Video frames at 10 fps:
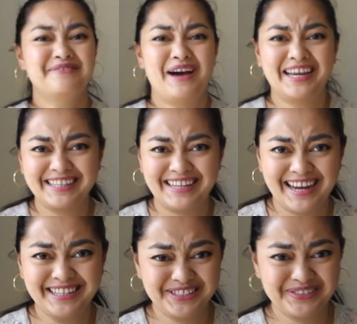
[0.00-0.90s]
Why did
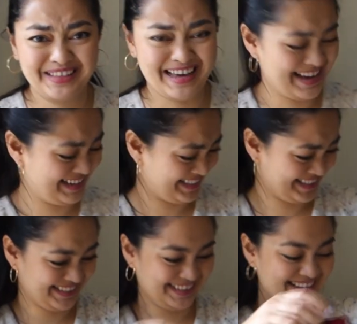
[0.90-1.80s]
I do
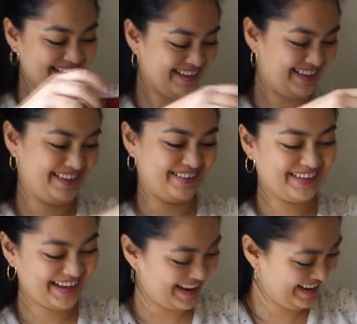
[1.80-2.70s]
that?
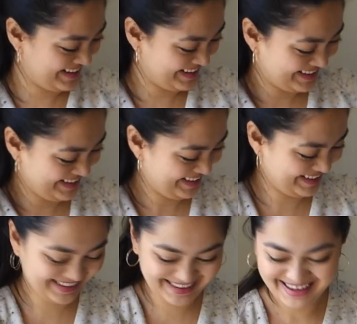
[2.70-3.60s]
Okay.
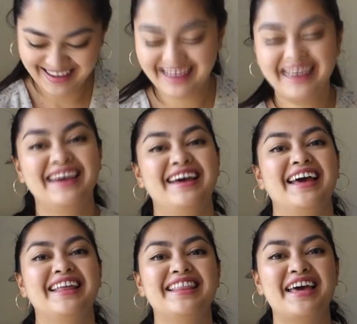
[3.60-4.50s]

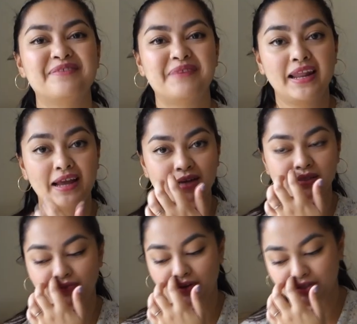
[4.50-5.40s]
And then my
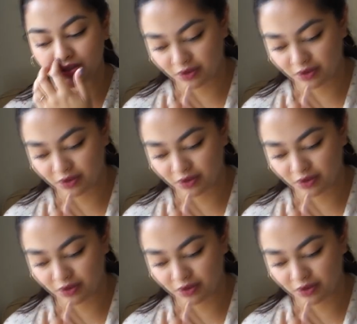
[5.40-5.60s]
last finished